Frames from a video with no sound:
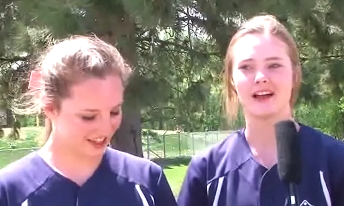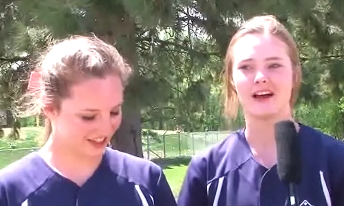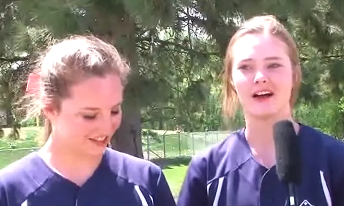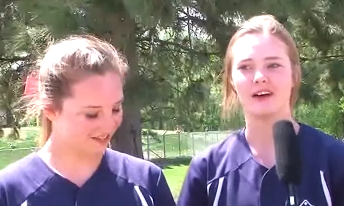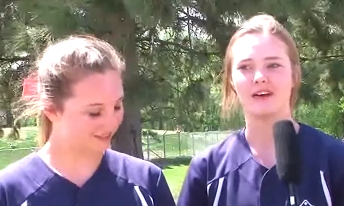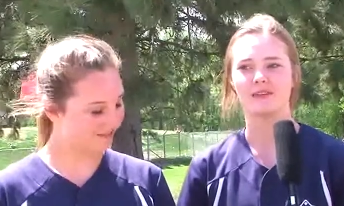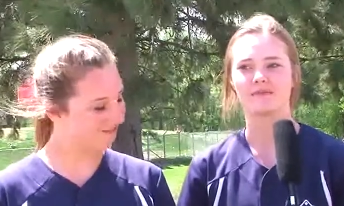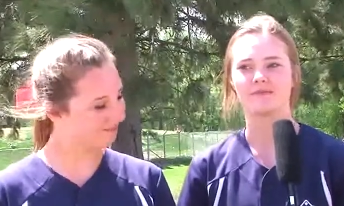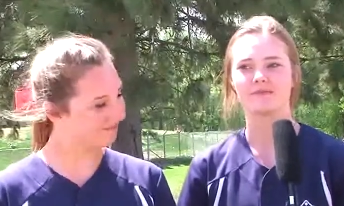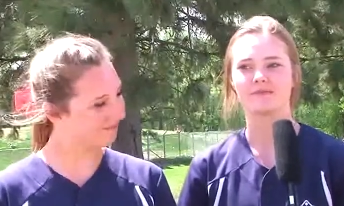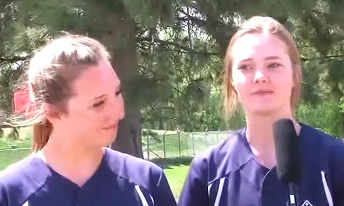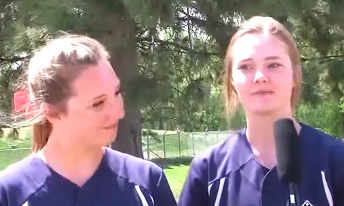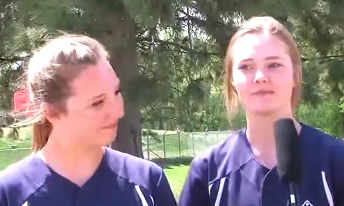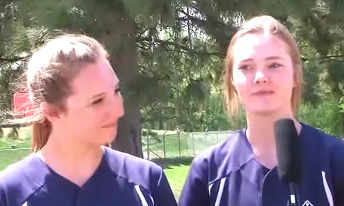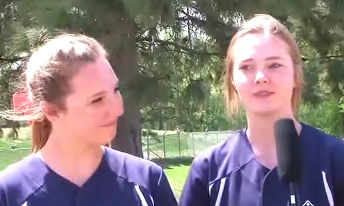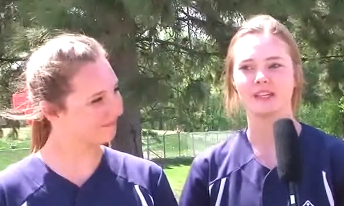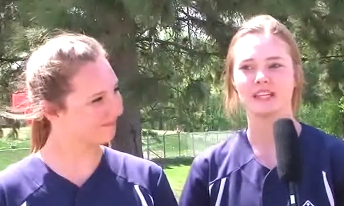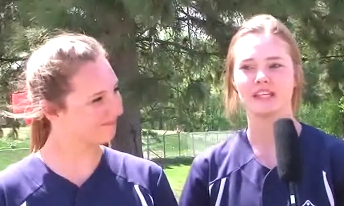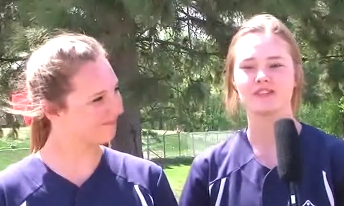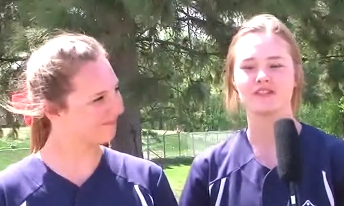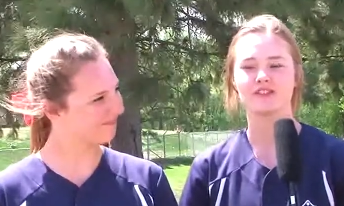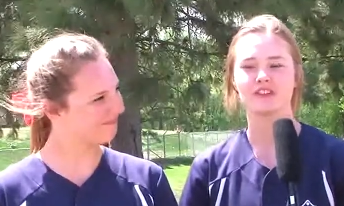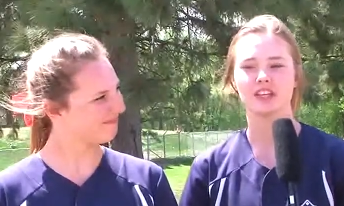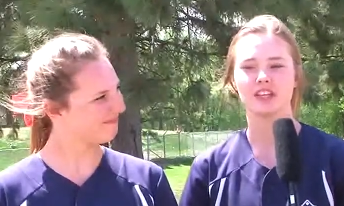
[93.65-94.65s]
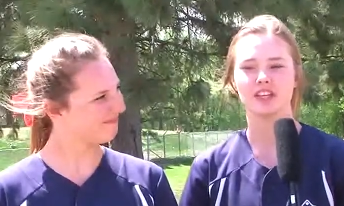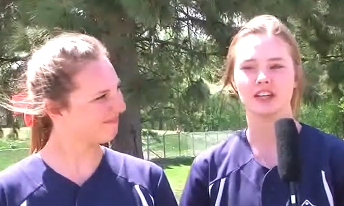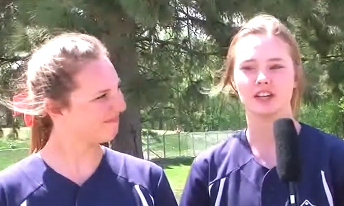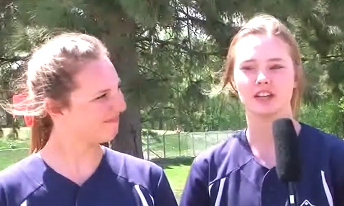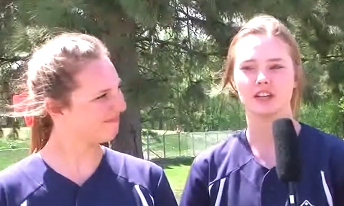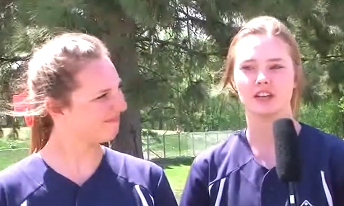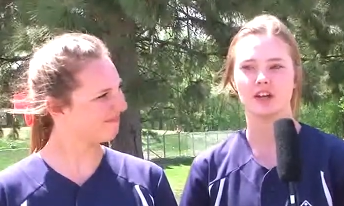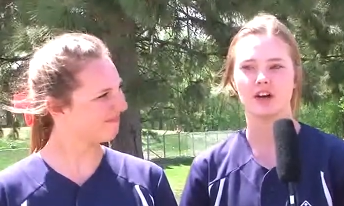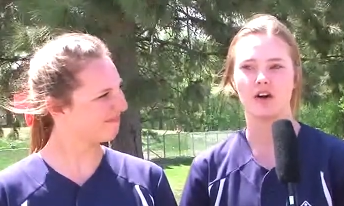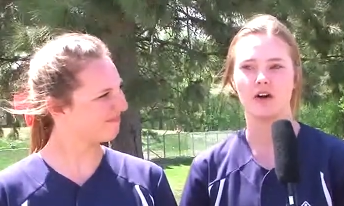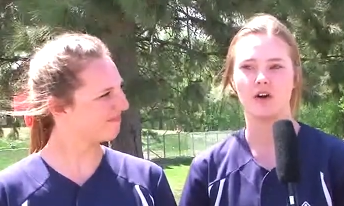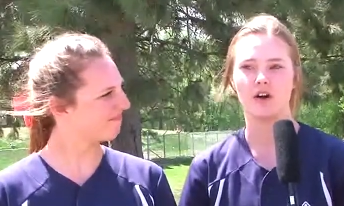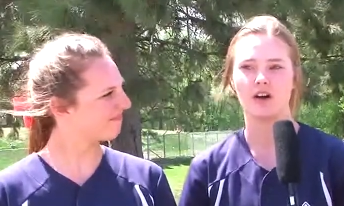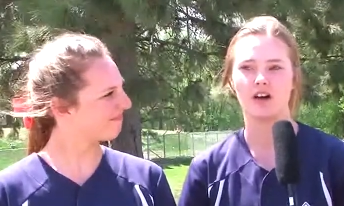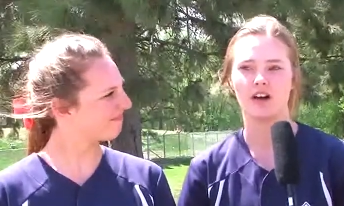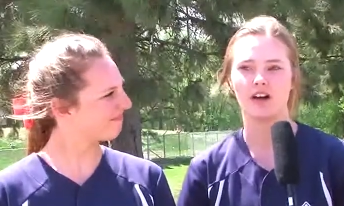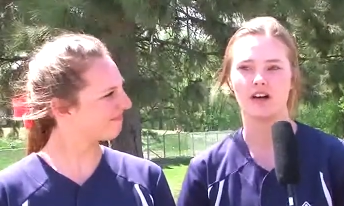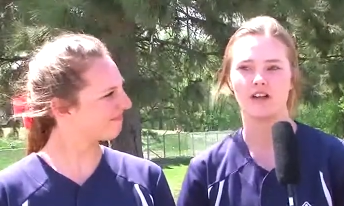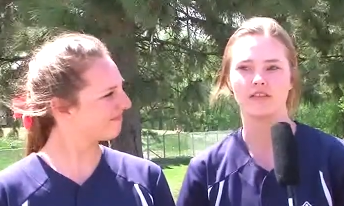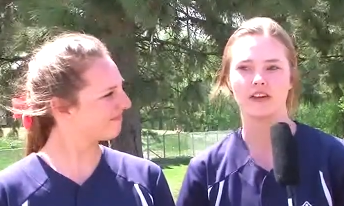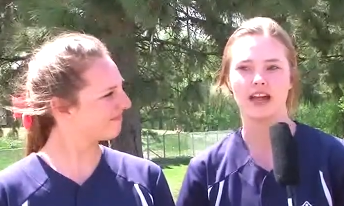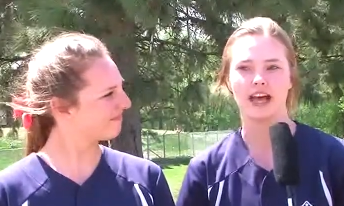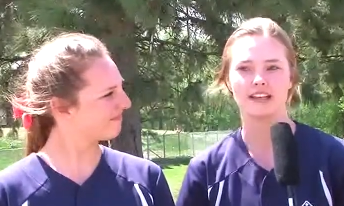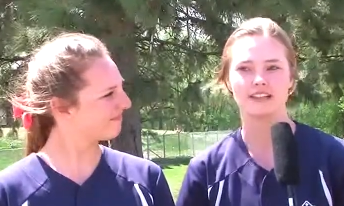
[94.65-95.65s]
Speaker 1: Um, he's really good though
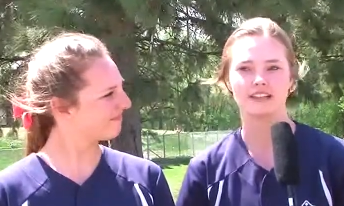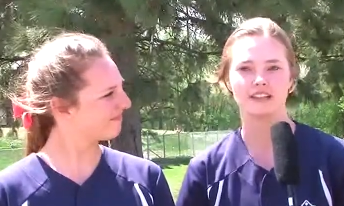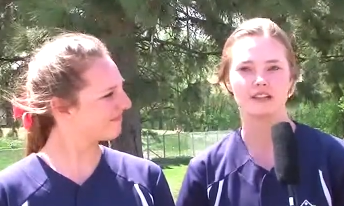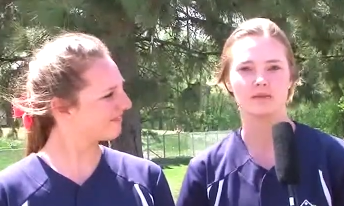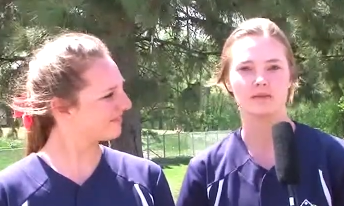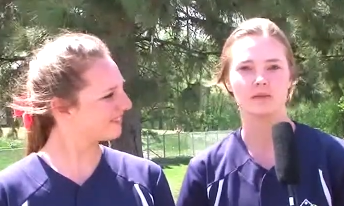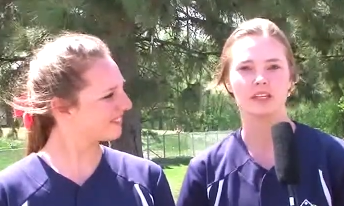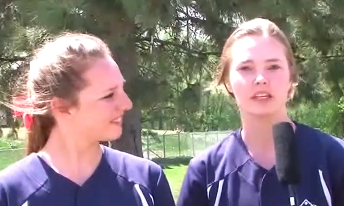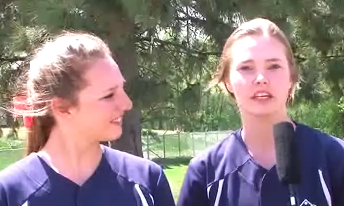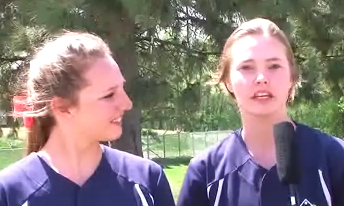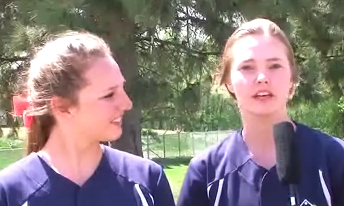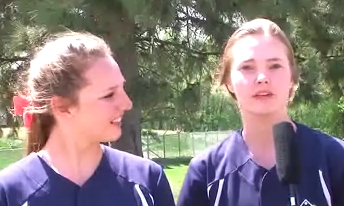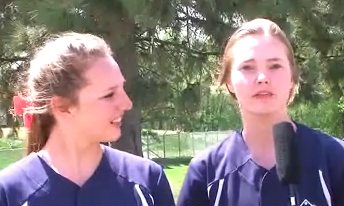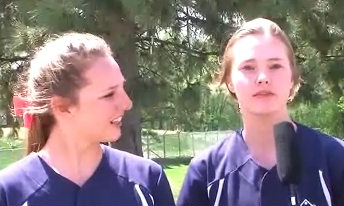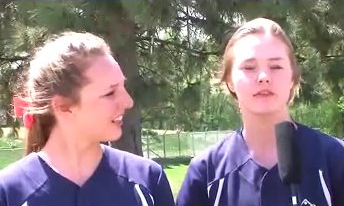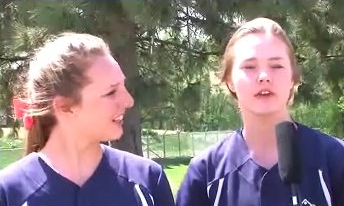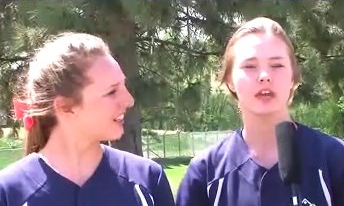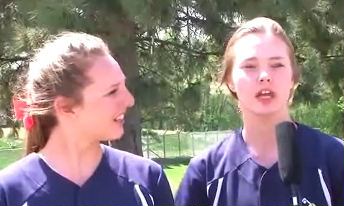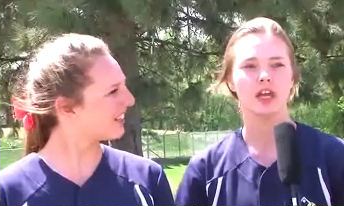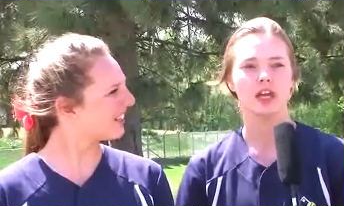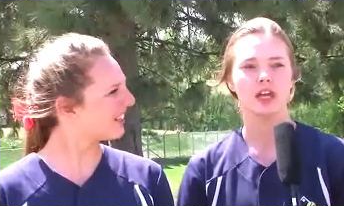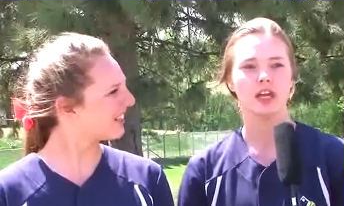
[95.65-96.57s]
of asking me if